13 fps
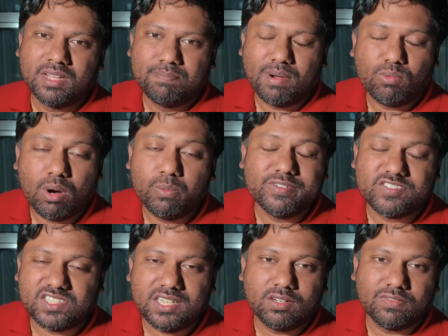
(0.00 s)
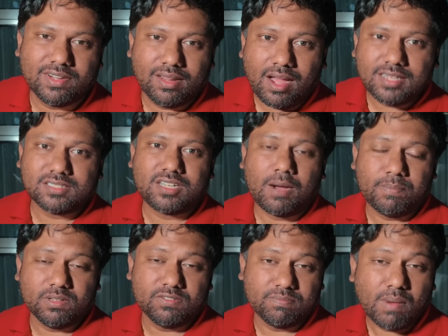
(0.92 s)
But what we've seen over the last
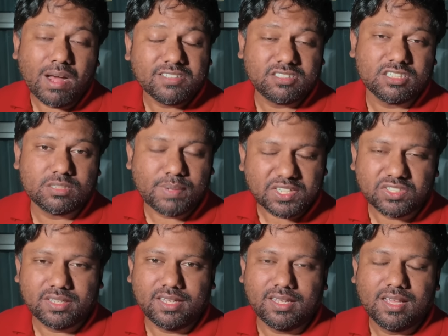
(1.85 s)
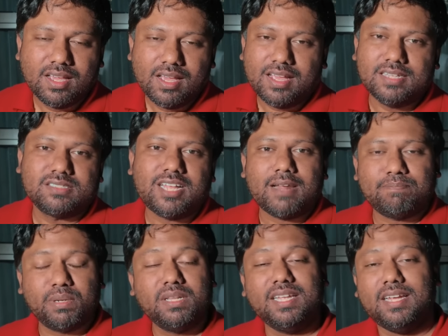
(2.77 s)
couple of months especially is
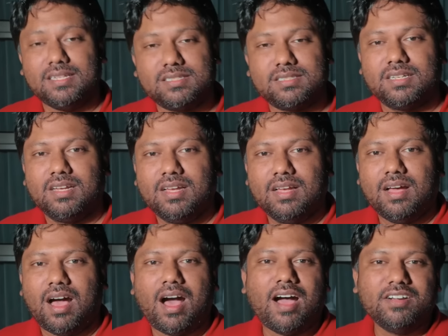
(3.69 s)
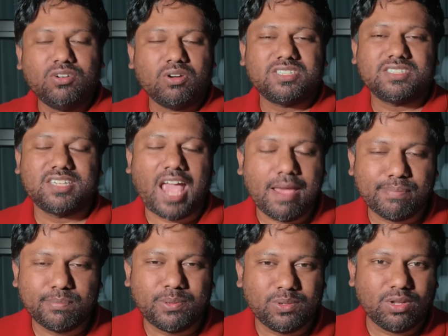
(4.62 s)
that police are not
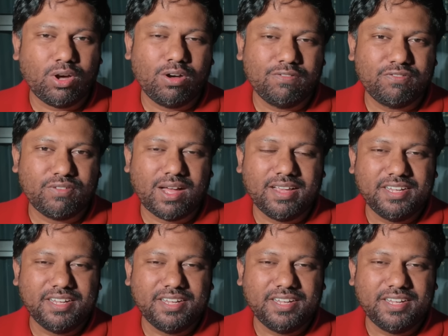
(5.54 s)
capable of,